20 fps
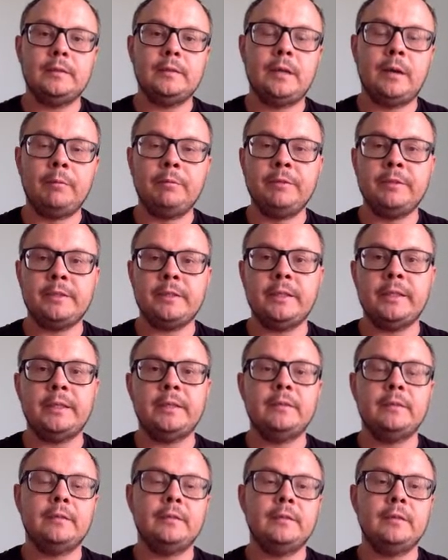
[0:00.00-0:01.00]

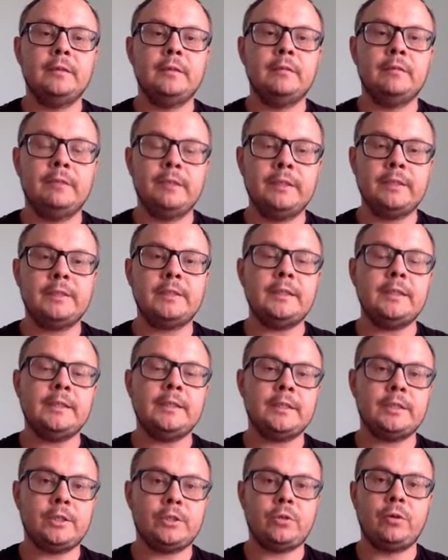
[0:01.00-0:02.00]
Obviously, this
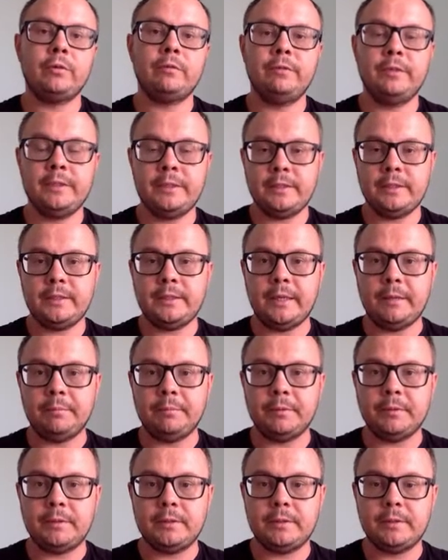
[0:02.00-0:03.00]
is a strong thesis
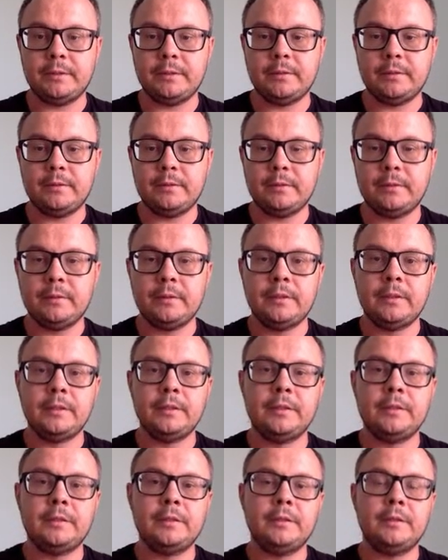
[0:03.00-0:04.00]
statement
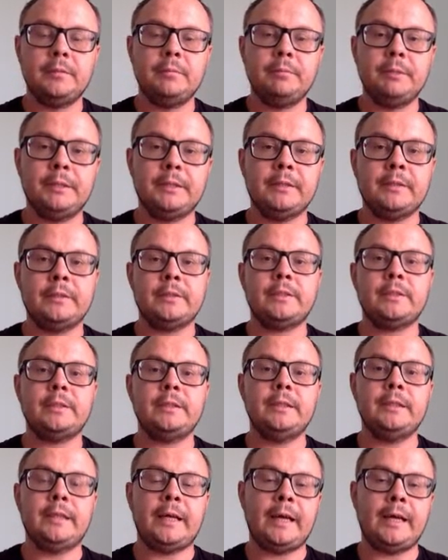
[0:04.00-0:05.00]
because
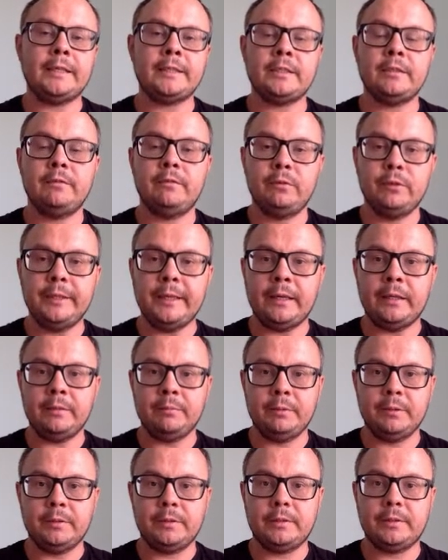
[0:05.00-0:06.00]
it has the 3
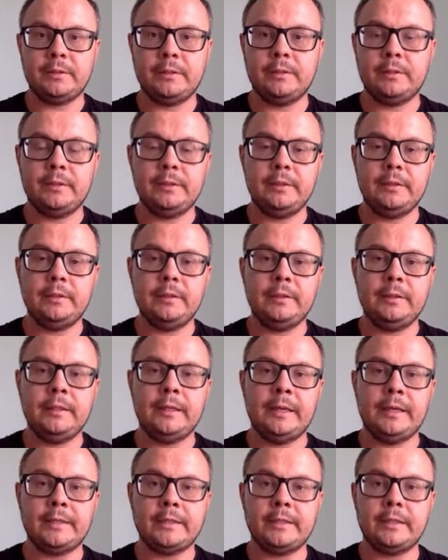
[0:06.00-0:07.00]
elements.
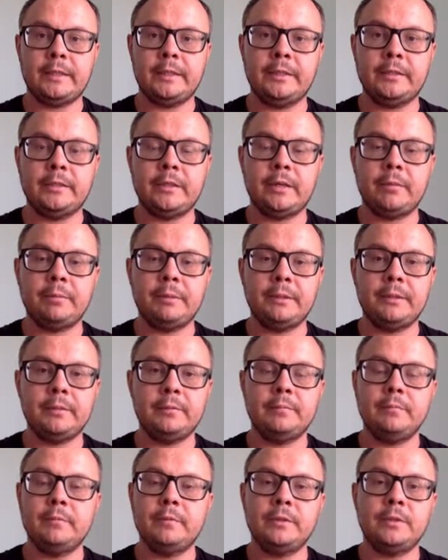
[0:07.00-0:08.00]
It has the clear
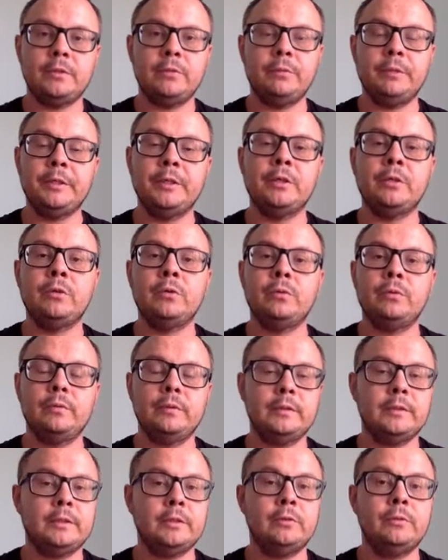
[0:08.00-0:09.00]
topic, so we know,
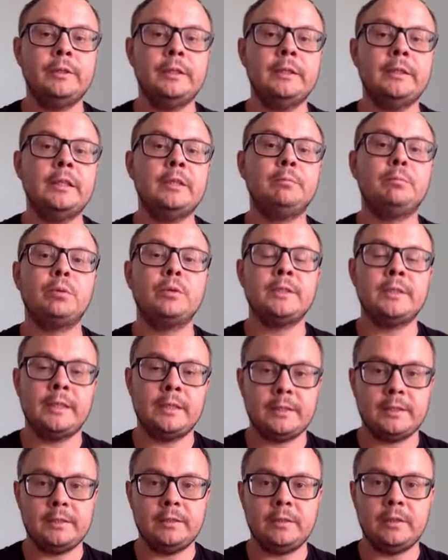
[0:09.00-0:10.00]
so it
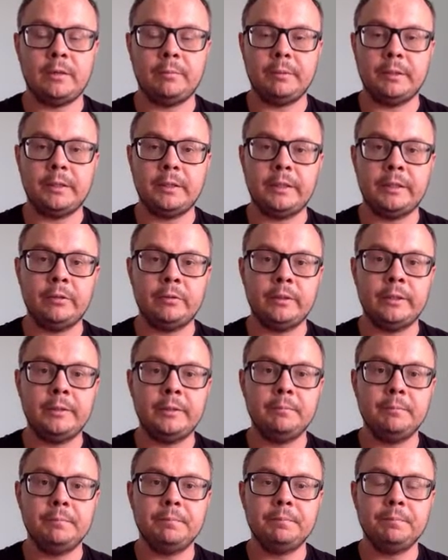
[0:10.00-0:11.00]
presents the topic
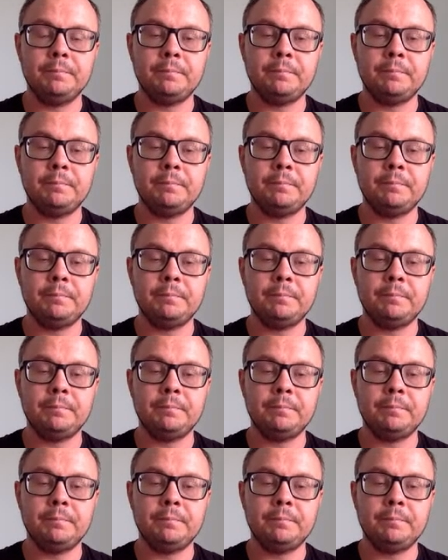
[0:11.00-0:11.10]
clearly.